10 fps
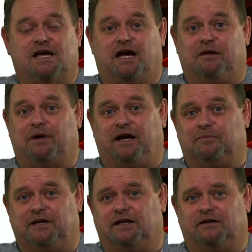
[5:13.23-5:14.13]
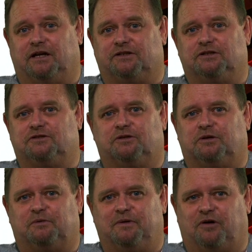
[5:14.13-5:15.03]
and maybe in our
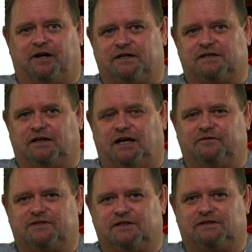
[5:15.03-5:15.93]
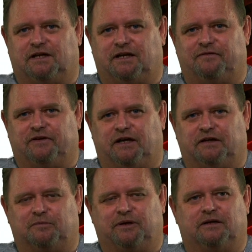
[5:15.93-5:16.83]
tutorial we might actually have a sit down, have a yak
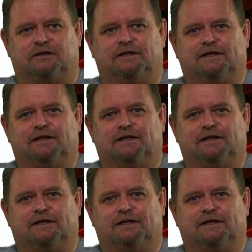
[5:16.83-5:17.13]
about